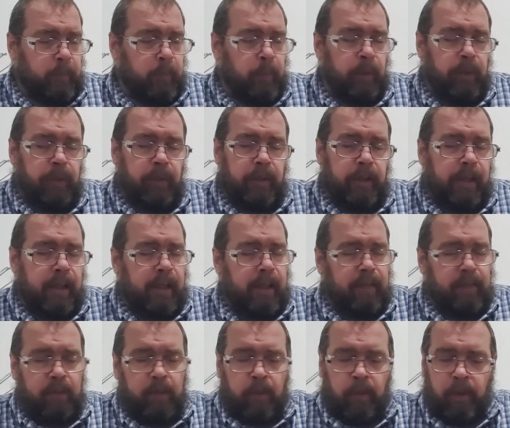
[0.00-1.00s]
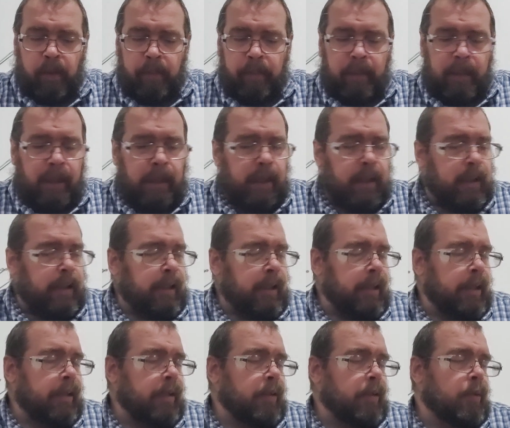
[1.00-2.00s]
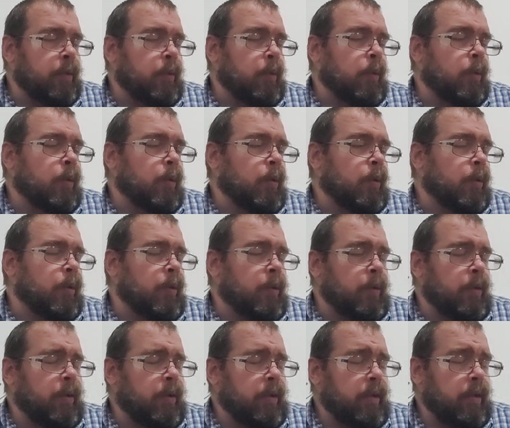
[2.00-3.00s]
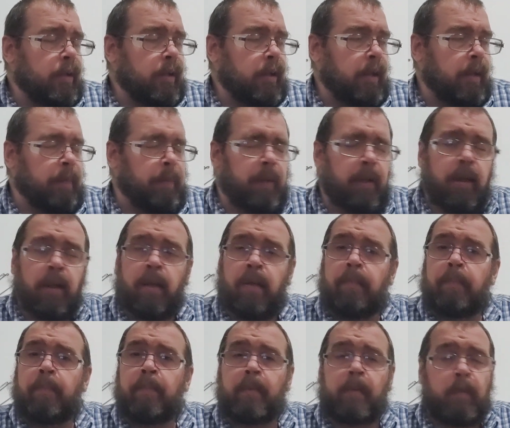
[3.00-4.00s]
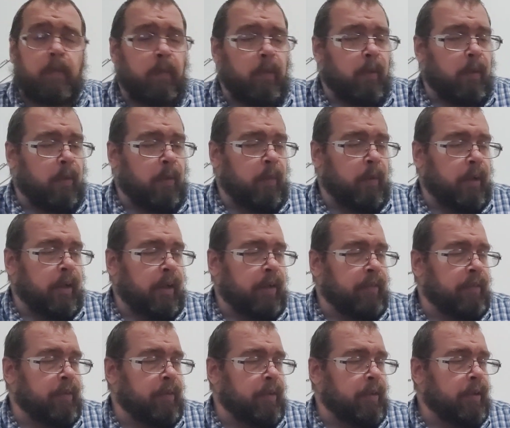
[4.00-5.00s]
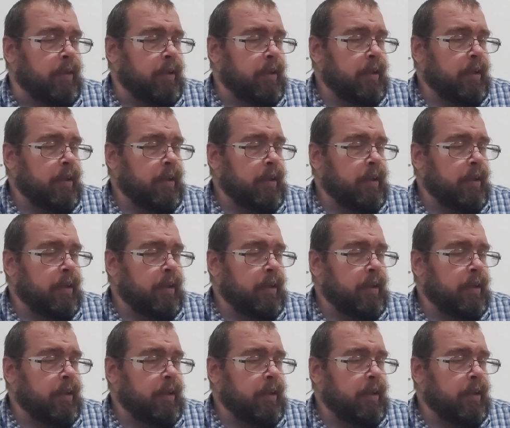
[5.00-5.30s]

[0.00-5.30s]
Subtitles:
Whether you have an automatic or a pump or whatever,